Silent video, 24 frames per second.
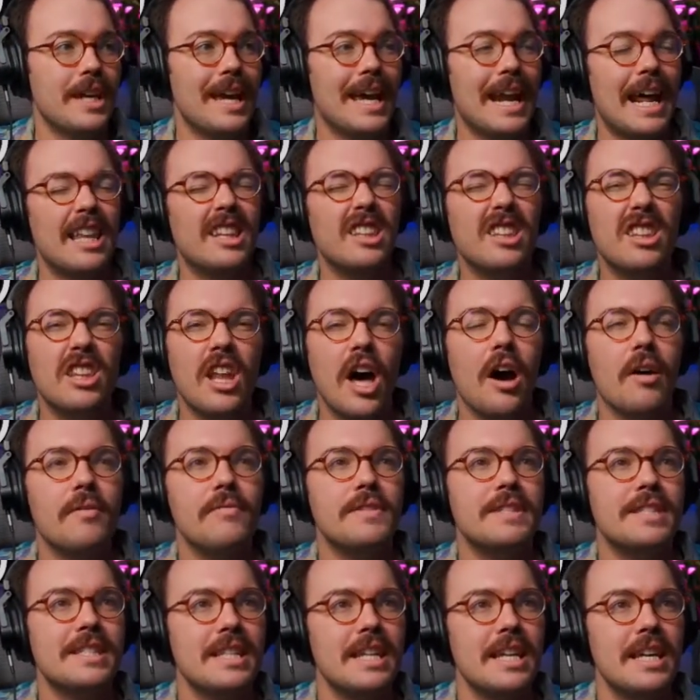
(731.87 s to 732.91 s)
and I love
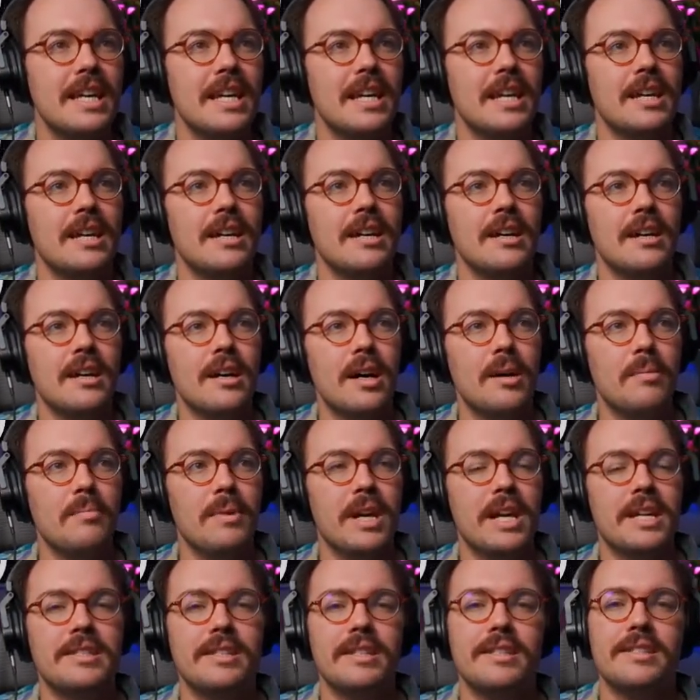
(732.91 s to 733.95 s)
seeing amazing